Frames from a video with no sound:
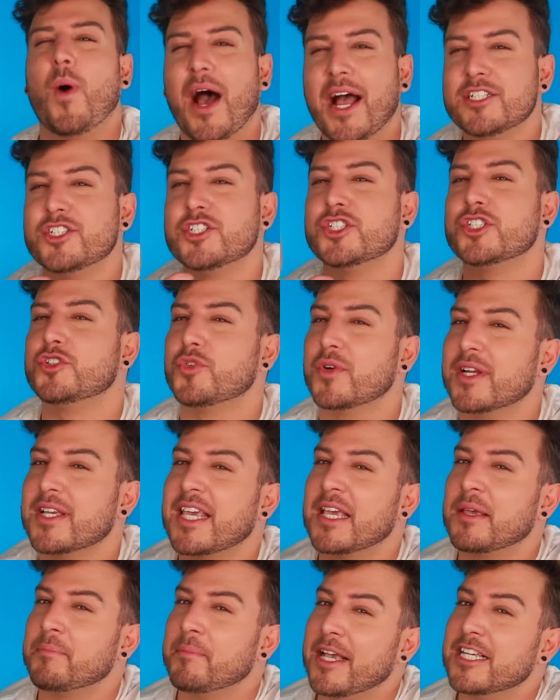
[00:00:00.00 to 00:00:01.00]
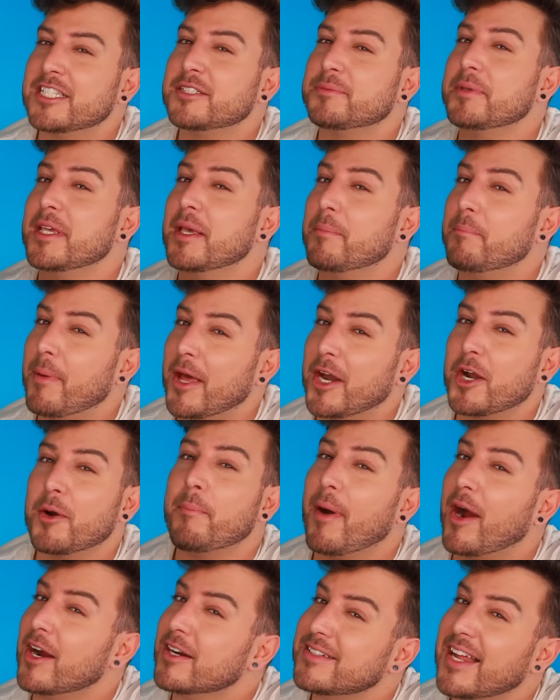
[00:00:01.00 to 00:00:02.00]
just drinking makes me a better
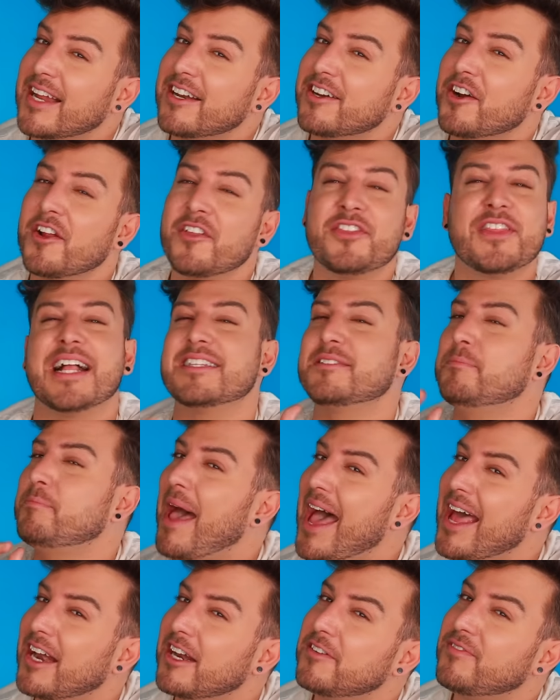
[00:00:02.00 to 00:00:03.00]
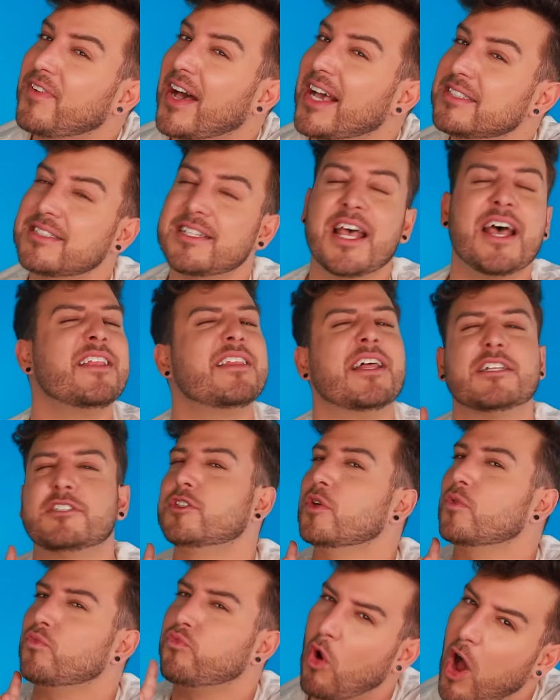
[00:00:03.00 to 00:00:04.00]
bartender. That's bad advice. That's
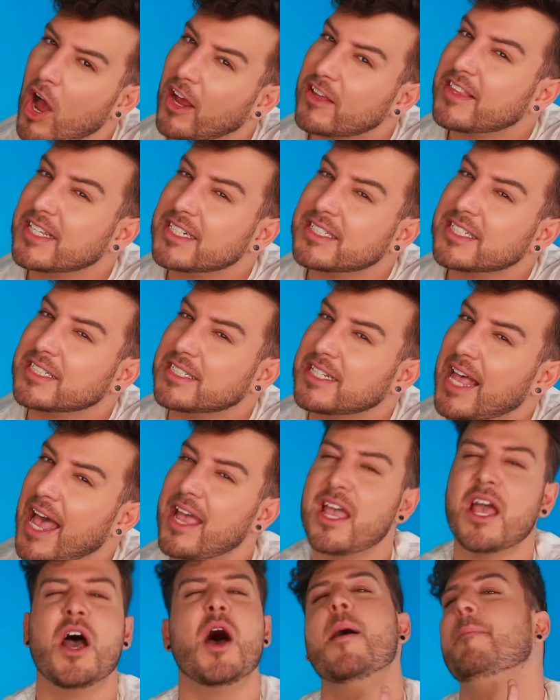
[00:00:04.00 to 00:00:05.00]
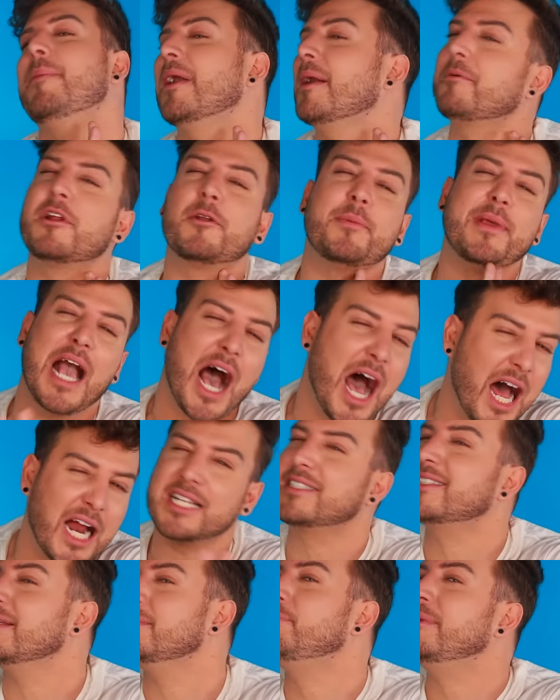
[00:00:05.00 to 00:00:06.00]
the wrong thing to say. But I'm gonna be
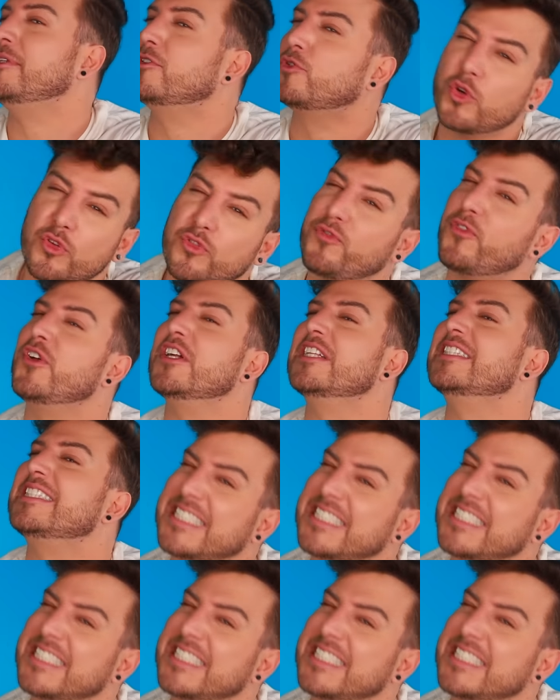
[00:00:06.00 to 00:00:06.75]
honest and be truthful and